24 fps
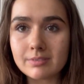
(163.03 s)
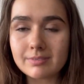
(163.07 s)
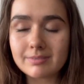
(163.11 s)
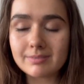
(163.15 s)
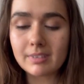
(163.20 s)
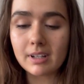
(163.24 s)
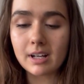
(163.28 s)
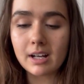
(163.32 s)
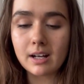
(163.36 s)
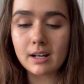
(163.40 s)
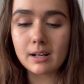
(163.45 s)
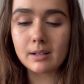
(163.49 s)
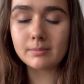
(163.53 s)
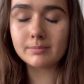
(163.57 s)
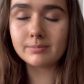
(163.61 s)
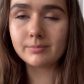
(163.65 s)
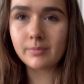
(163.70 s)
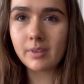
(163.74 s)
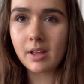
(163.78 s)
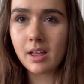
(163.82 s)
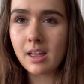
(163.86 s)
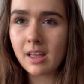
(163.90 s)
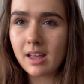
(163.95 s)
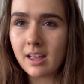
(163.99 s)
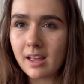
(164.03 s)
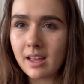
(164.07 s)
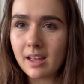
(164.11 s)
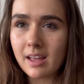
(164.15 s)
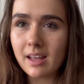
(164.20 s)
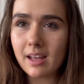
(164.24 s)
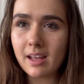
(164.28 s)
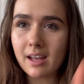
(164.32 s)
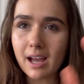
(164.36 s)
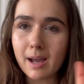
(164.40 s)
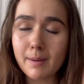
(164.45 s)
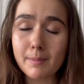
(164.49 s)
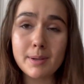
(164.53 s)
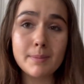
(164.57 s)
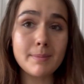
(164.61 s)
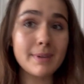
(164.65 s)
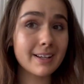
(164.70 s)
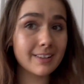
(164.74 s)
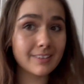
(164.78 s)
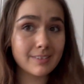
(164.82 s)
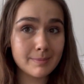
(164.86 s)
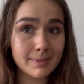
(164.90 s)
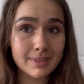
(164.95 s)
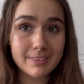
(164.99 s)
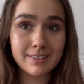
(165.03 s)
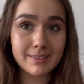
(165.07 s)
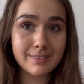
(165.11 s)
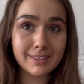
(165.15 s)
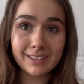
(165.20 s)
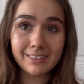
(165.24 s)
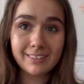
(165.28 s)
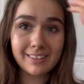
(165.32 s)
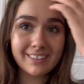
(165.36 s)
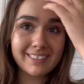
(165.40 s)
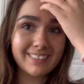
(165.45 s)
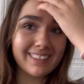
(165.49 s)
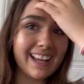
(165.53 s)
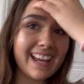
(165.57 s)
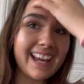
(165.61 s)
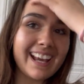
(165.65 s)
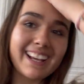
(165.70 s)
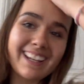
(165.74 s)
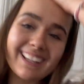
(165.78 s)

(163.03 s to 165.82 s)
I'm gonna mix them and see what it looks like,